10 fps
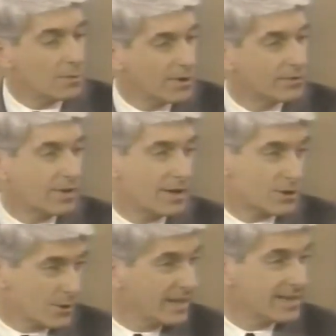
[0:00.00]
was
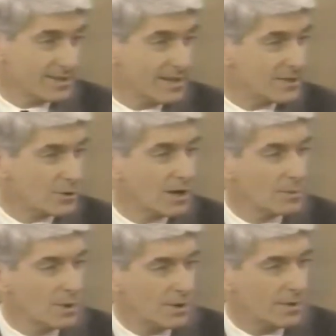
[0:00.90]
trained as an
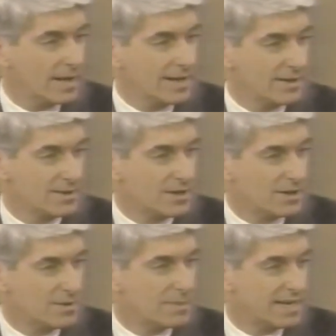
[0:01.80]
astronomer,
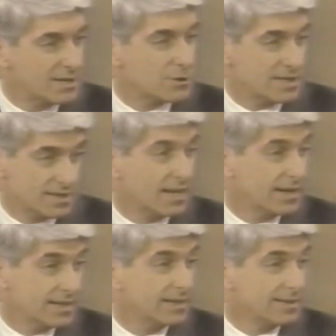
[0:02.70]
and my interest
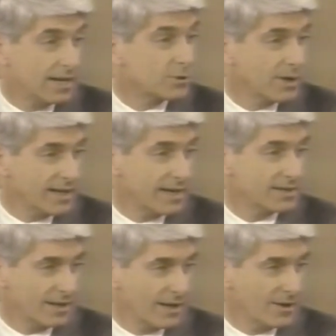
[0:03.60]
started actually
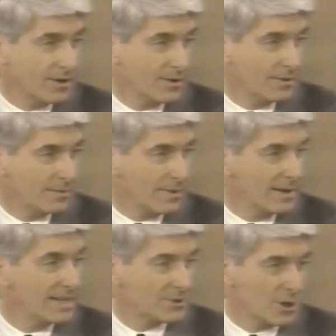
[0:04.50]
as
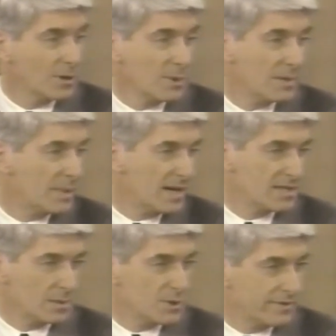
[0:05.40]
an astronomer at
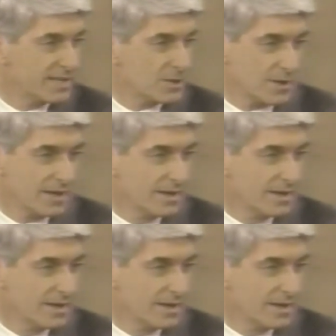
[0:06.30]
Paris Observatory.